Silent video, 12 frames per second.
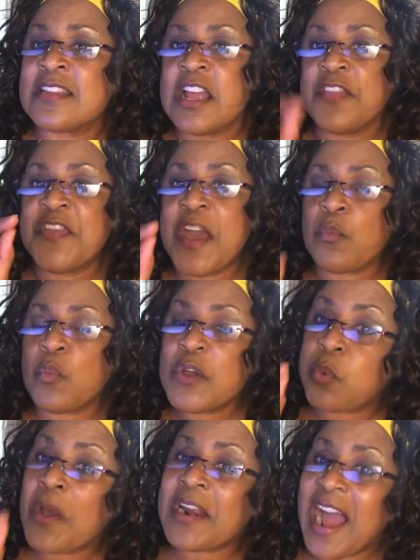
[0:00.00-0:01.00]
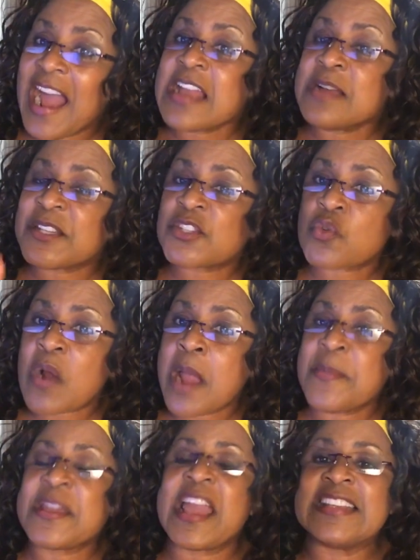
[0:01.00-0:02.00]
that with what I am
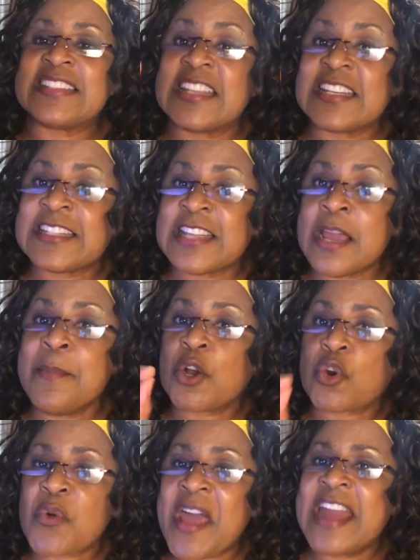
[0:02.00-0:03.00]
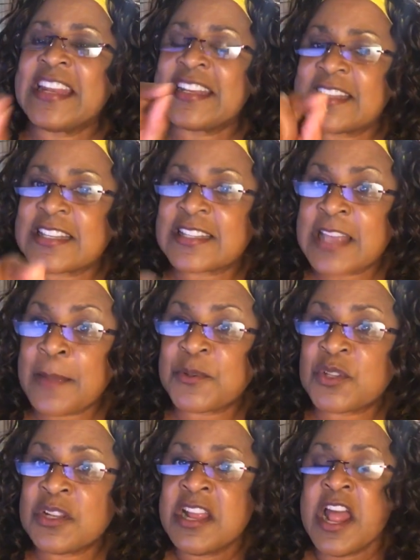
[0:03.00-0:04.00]
describing as the Democratic
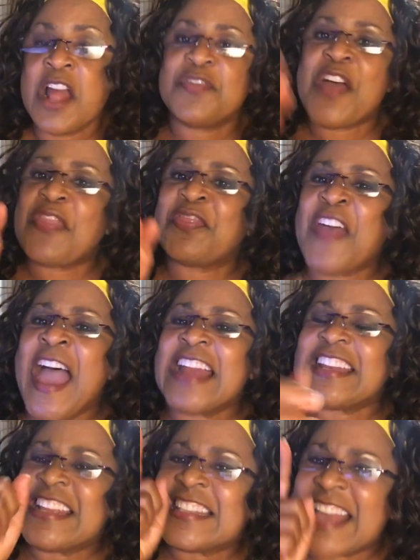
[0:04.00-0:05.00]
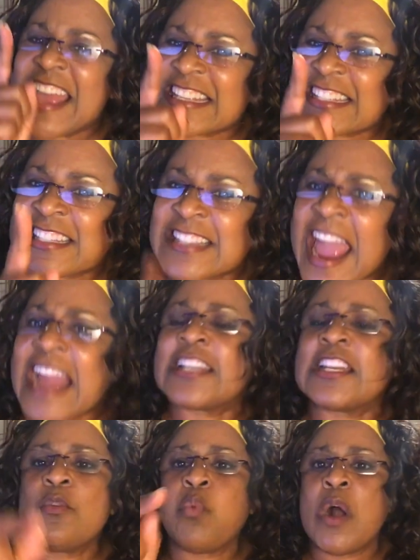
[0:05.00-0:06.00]
deception, that is
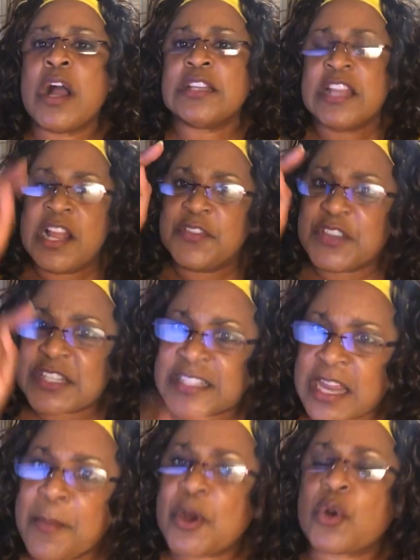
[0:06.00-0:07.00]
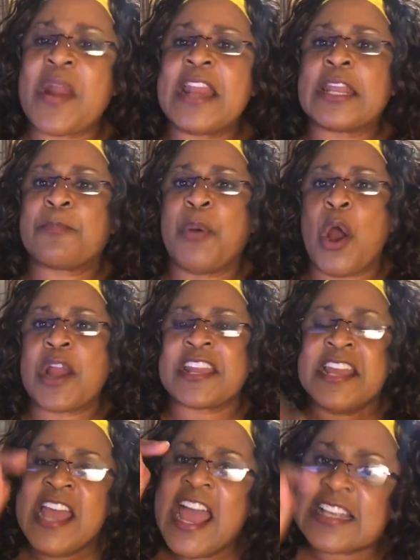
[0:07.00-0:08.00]
exactly what the Democratic Party
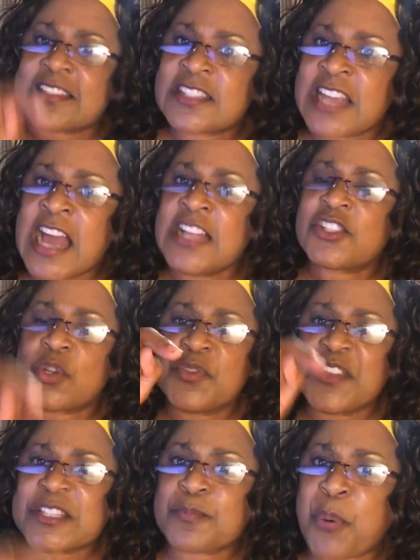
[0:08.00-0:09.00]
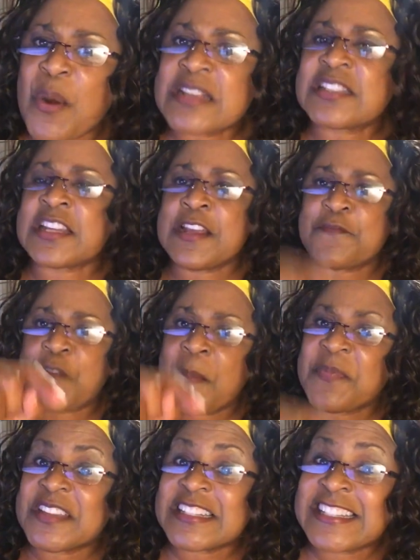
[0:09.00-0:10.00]
has done to this president
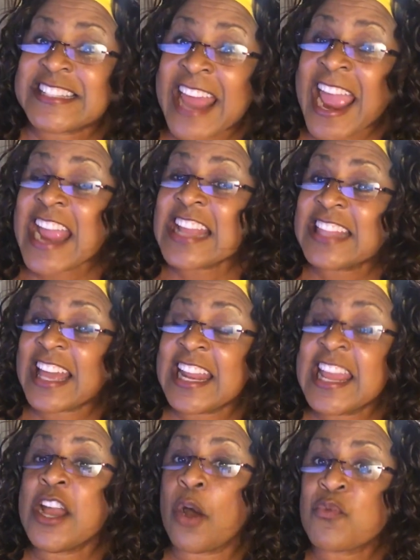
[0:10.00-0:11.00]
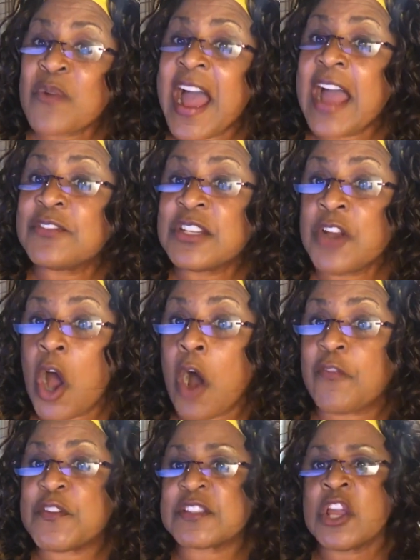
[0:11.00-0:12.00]
from the day that he arrived in
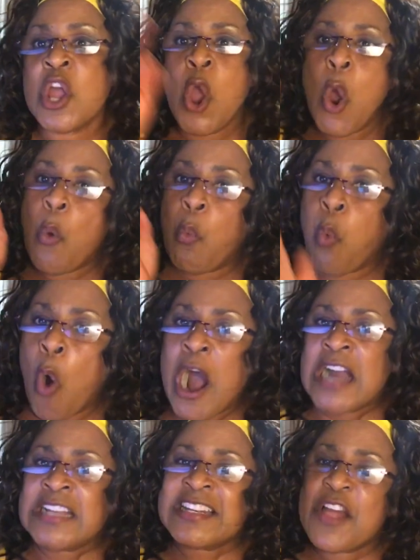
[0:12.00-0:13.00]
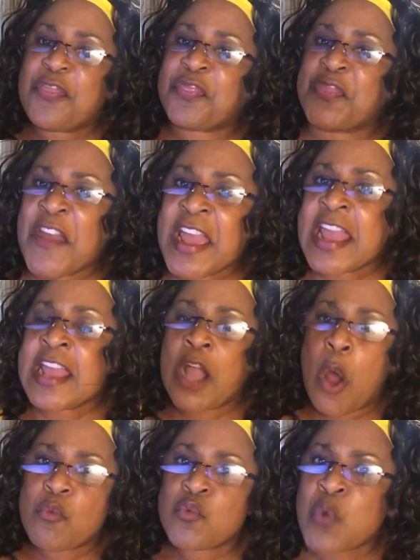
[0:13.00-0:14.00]
office? One thing
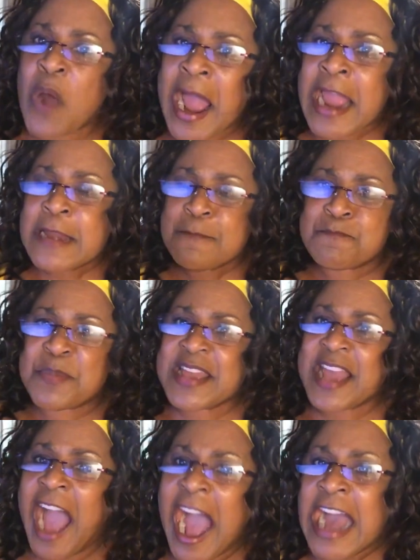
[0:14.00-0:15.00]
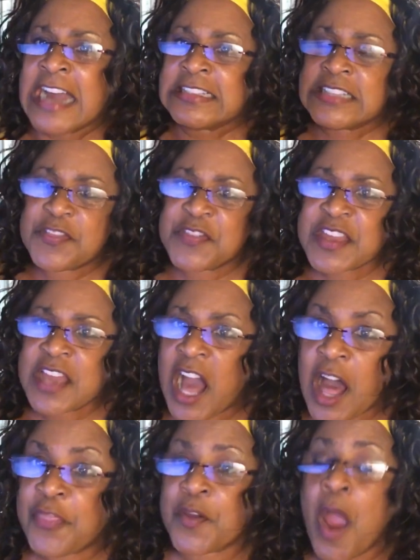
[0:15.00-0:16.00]
right behind the
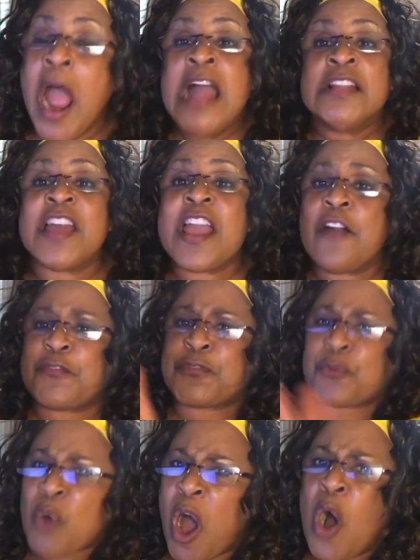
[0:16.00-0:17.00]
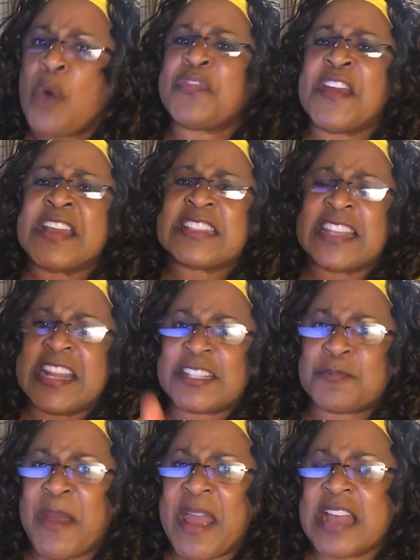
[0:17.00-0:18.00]
other. They have thrown things in his
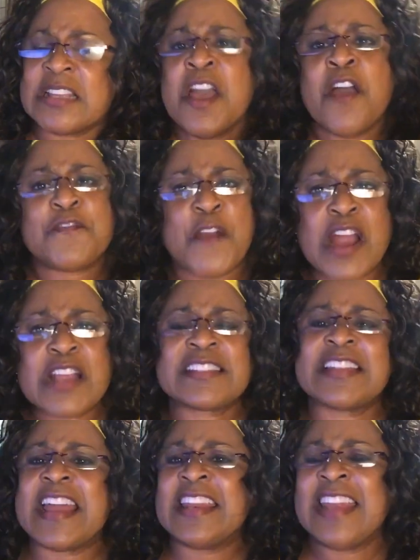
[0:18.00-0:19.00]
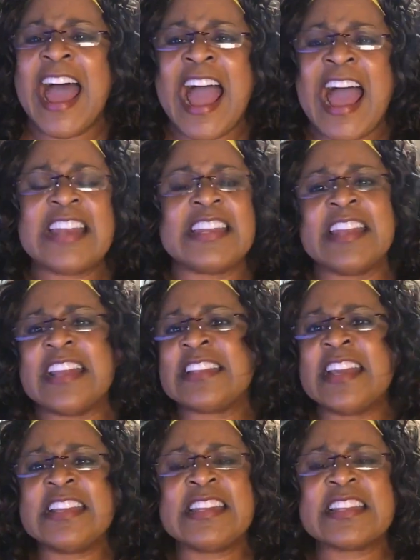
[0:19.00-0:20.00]
path. First they lied and they
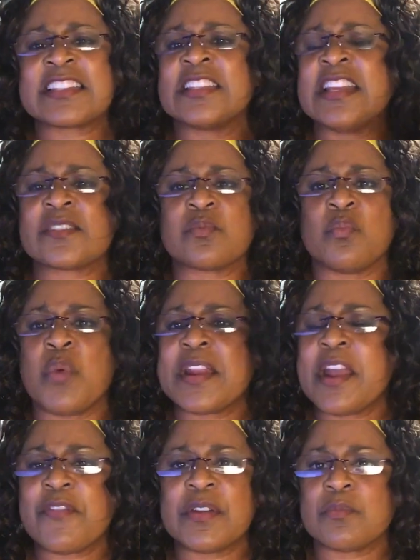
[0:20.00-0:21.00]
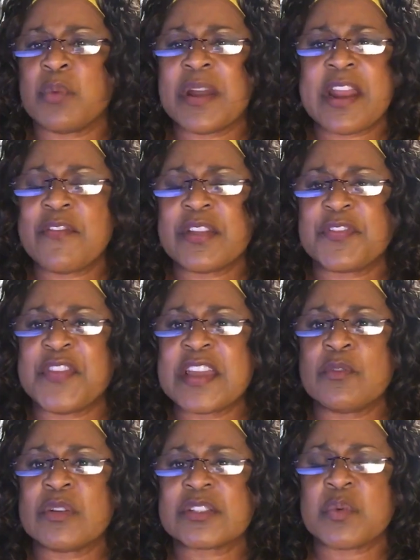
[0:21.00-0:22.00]
did this whatever the thing
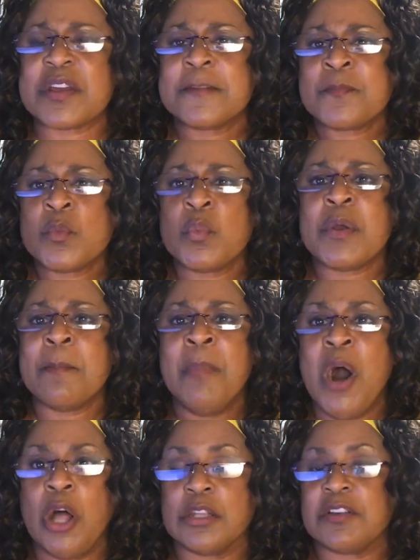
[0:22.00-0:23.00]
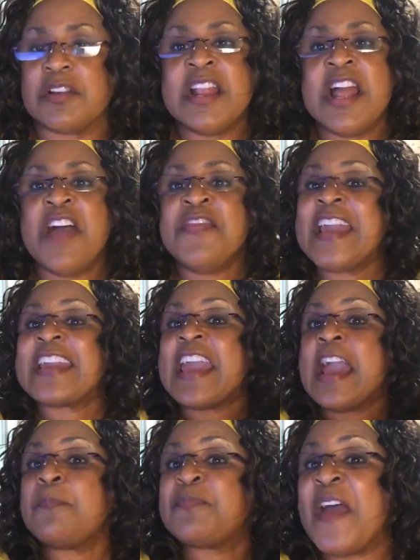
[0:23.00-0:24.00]
was with Mueller. And they
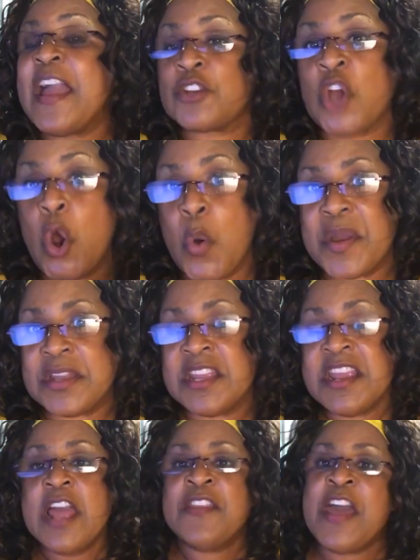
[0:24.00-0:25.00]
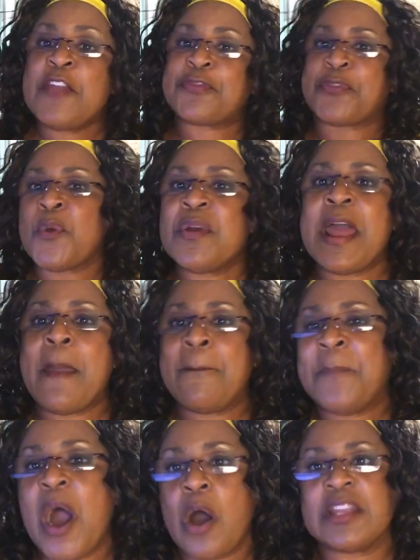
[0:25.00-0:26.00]
kept that going. And they threw that
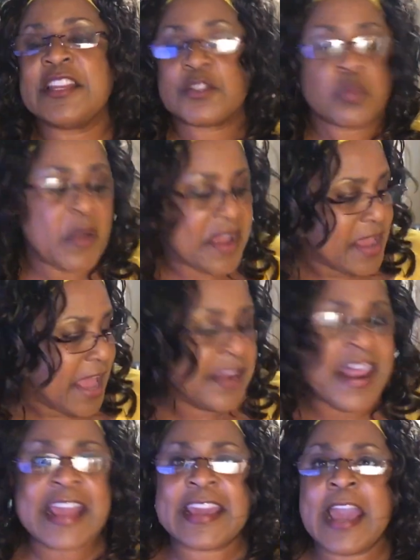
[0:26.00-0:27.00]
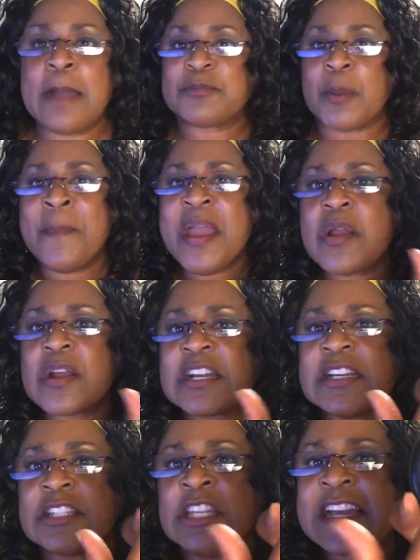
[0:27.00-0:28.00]
ball in his way. And they kept
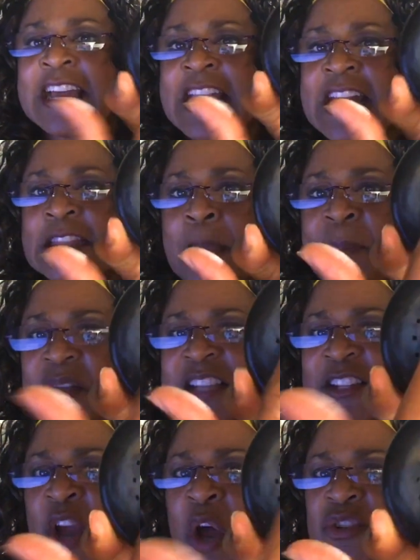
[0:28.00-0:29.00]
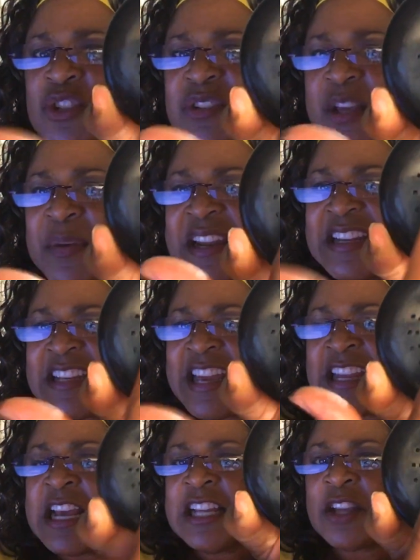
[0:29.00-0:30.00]
America looking at that ball saying, don't you see what he
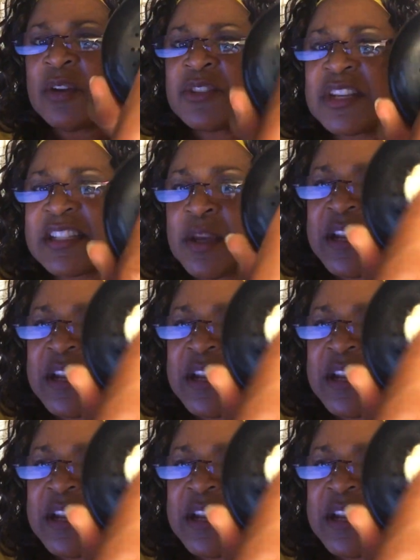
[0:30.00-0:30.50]
did? Don't you see what he